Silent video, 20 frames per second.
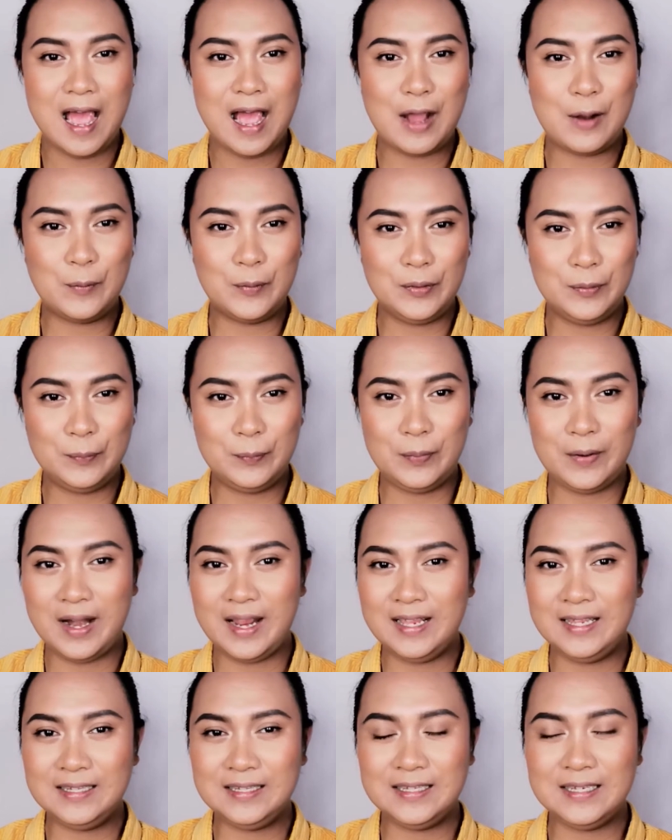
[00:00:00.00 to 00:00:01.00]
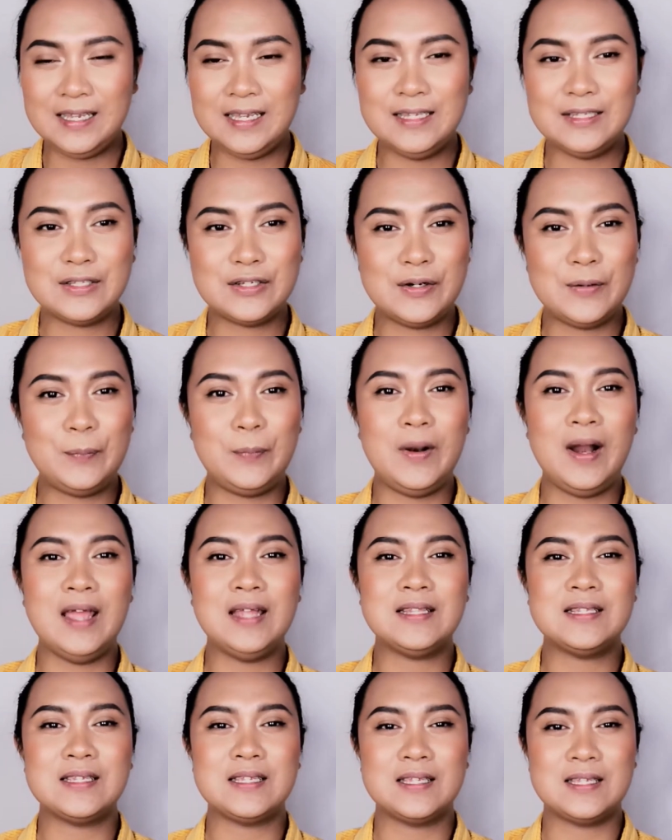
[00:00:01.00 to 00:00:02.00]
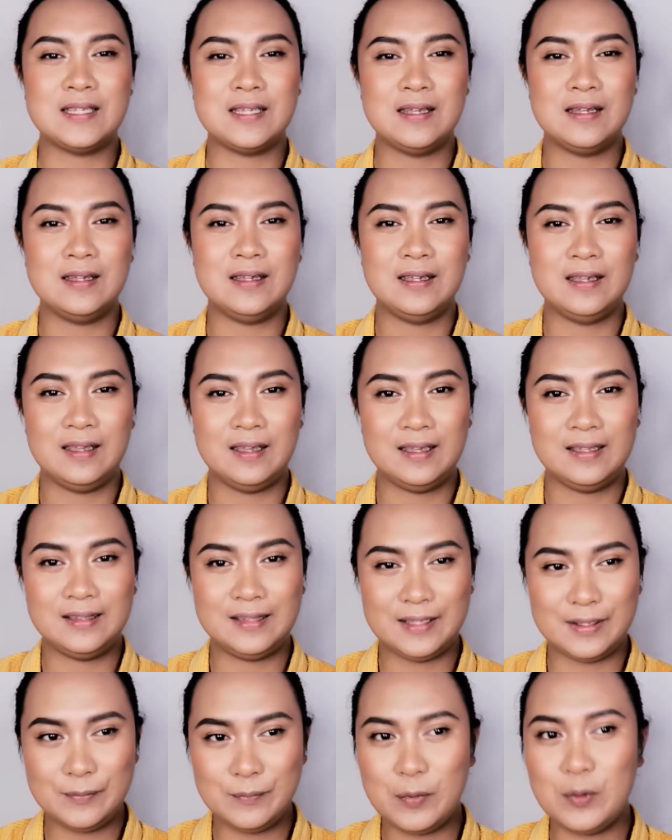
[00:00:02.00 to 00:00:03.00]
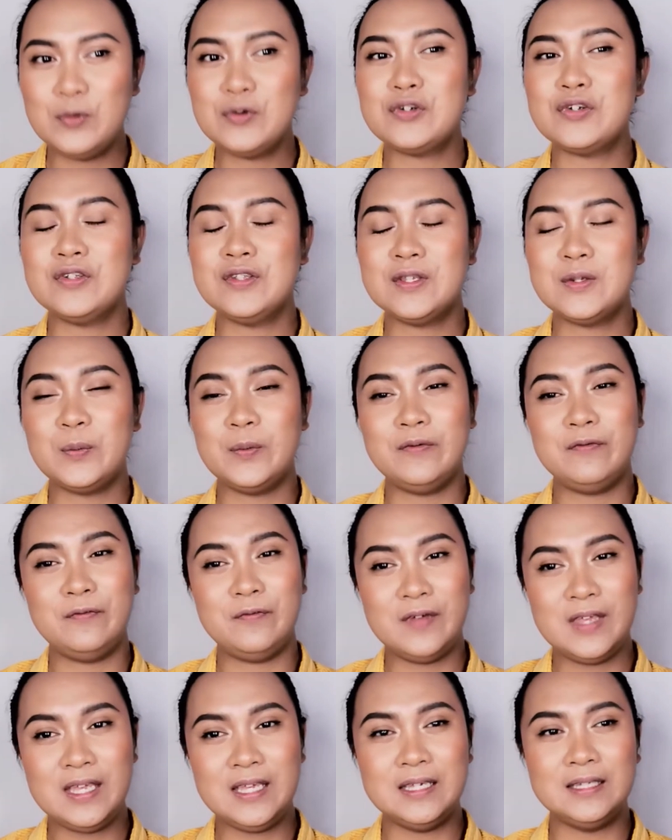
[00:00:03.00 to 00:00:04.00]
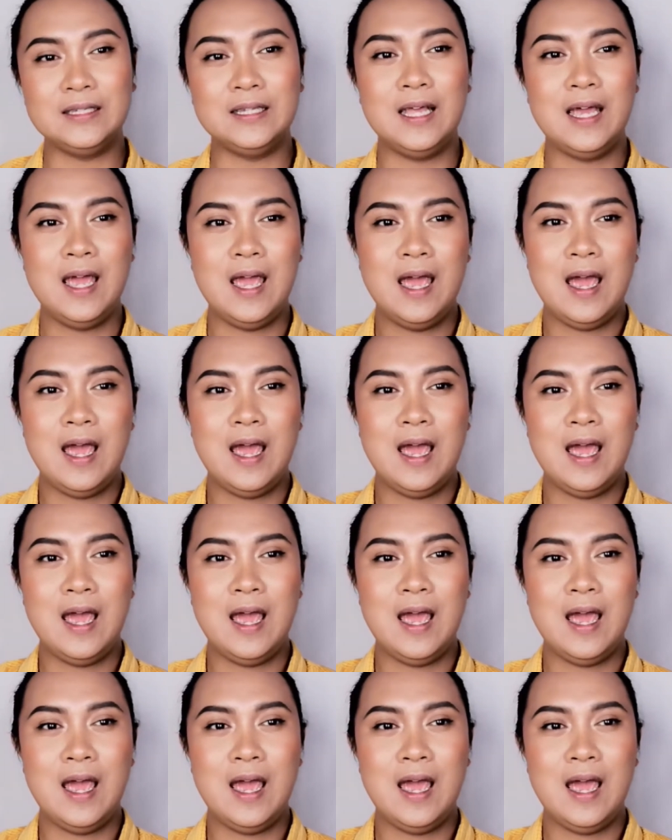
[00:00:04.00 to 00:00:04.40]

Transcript: Our brain interprets the emotions we feel